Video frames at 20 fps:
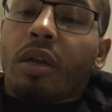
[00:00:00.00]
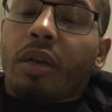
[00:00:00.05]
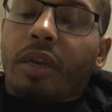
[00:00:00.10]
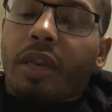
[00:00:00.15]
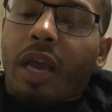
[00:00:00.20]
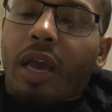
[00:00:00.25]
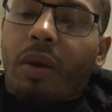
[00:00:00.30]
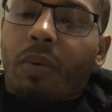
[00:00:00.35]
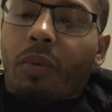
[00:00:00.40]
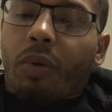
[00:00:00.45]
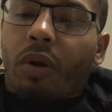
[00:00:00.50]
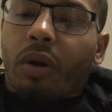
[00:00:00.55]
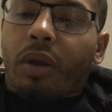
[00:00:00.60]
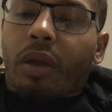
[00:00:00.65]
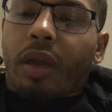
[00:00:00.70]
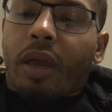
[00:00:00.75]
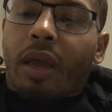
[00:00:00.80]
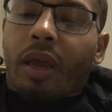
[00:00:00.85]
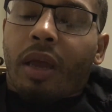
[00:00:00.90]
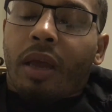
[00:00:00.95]
network,
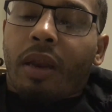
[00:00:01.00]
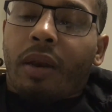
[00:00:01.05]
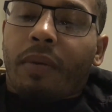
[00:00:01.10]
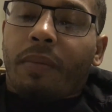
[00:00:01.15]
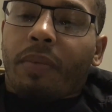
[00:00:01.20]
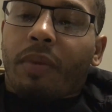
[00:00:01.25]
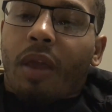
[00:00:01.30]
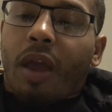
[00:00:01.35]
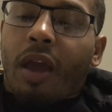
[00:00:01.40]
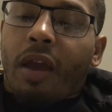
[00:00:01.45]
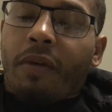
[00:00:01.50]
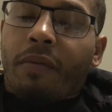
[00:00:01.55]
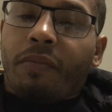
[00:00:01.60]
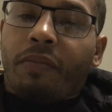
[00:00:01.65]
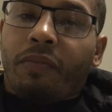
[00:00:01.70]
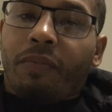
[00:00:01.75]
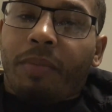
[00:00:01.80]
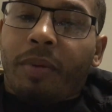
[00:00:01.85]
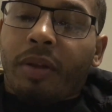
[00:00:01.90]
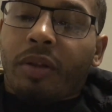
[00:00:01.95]
and
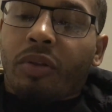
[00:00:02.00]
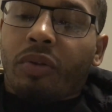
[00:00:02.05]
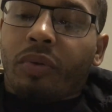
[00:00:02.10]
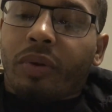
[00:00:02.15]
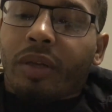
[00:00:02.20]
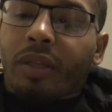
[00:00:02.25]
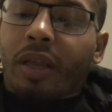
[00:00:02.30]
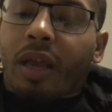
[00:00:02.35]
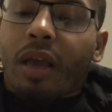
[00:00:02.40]
I've been doing